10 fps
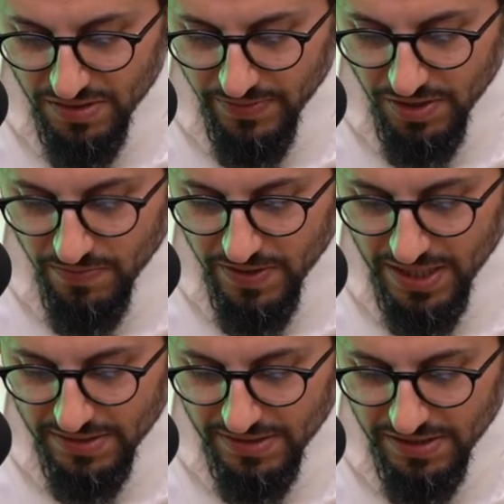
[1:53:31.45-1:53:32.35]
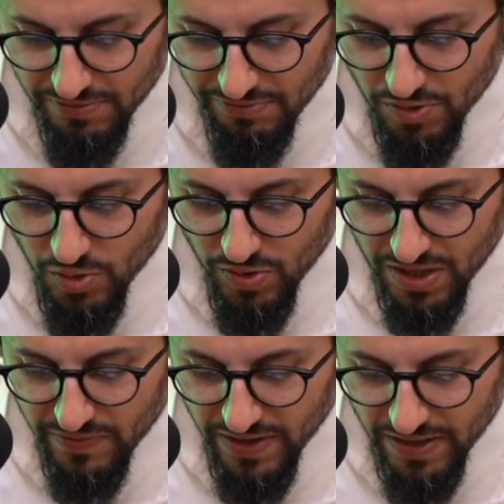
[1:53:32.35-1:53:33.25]
Let me go back to see real
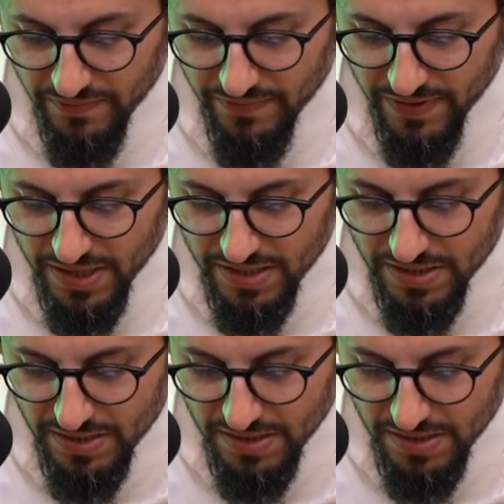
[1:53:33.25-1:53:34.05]
quick if I can find it.